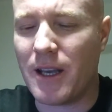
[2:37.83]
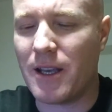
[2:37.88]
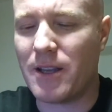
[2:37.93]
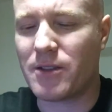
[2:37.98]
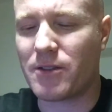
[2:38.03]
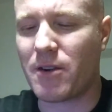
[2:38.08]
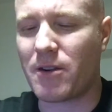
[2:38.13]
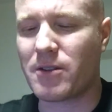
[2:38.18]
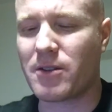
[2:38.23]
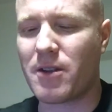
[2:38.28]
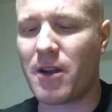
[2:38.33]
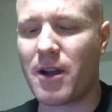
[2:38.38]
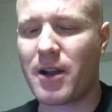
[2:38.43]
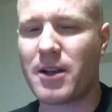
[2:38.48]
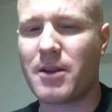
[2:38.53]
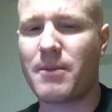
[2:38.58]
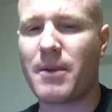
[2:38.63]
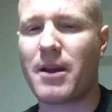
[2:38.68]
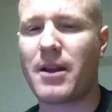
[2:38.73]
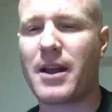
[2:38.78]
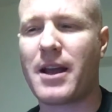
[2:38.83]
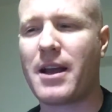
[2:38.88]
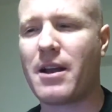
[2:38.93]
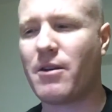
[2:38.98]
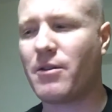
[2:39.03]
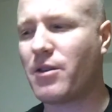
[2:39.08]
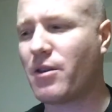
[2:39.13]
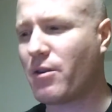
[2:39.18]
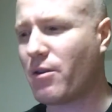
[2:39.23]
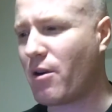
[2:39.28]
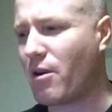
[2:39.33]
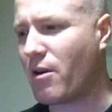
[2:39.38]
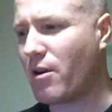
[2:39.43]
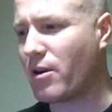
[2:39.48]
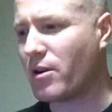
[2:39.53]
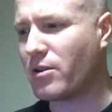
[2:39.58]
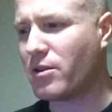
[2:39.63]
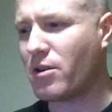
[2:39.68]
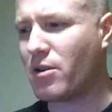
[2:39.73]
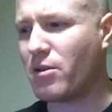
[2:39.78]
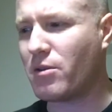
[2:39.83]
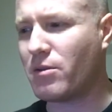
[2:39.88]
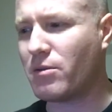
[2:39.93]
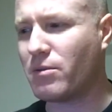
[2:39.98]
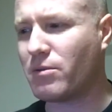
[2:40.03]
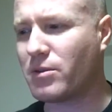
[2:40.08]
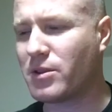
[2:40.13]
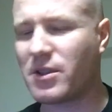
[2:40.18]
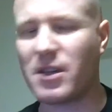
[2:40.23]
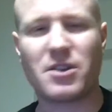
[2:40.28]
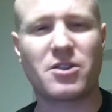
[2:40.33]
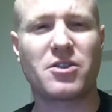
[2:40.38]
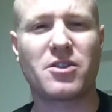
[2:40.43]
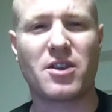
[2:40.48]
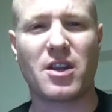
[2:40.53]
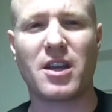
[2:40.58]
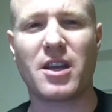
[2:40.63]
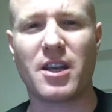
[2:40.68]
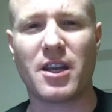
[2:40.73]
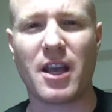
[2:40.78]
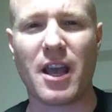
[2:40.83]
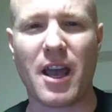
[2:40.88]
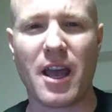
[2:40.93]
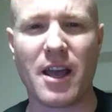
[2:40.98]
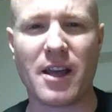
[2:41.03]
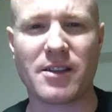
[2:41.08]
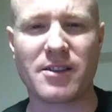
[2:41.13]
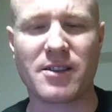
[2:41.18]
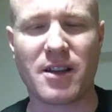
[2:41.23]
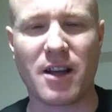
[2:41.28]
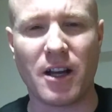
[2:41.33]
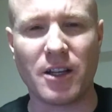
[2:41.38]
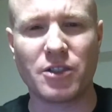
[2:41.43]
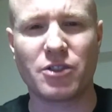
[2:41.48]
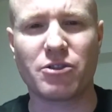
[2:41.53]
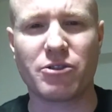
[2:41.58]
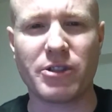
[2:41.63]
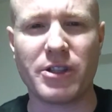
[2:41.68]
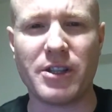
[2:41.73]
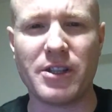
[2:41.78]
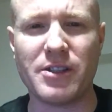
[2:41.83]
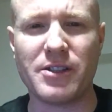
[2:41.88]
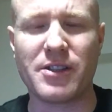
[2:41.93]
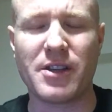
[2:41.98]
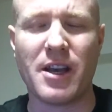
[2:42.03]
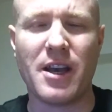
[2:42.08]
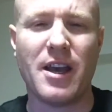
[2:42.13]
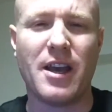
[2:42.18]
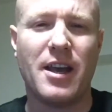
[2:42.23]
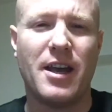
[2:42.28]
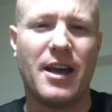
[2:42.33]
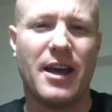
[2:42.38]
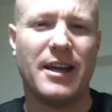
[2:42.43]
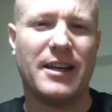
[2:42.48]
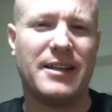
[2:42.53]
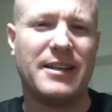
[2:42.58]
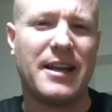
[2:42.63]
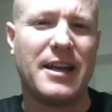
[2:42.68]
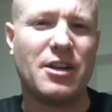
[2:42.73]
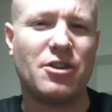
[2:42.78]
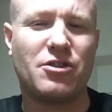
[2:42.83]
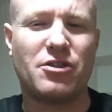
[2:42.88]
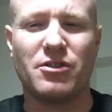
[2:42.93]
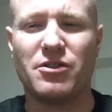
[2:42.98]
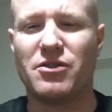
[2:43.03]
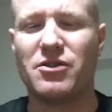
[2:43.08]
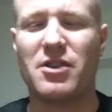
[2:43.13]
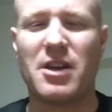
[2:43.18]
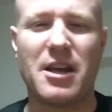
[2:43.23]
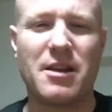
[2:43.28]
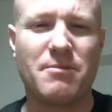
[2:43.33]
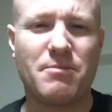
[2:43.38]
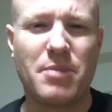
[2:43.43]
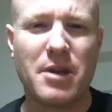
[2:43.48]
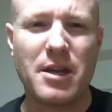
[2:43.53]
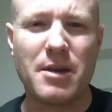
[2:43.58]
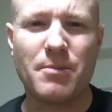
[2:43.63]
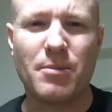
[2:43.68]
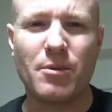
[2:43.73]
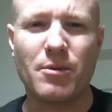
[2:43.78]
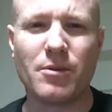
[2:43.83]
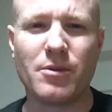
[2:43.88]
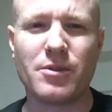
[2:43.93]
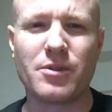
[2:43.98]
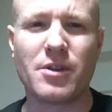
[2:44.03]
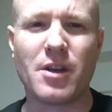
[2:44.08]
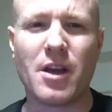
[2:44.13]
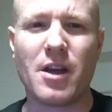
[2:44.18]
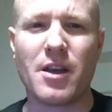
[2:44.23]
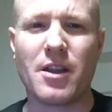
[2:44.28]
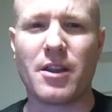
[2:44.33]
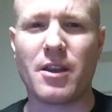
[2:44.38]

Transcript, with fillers: He starts talking about how there are no such thing as countries and nations and peoples.